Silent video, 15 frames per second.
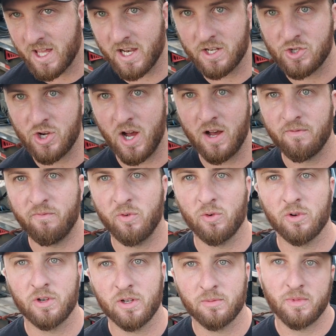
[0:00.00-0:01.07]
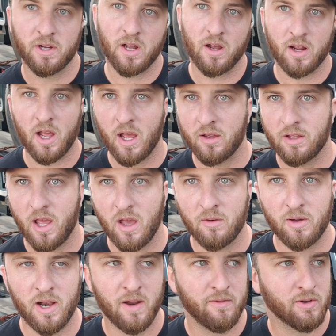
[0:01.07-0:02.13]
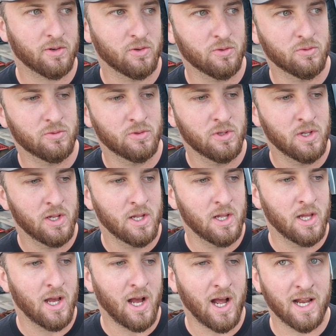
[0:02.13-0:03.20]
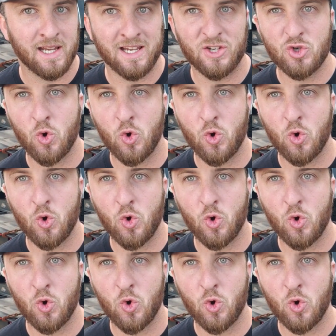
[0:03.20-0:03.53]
a job for you. I'm like, okay, yeah, whatever, cool. I need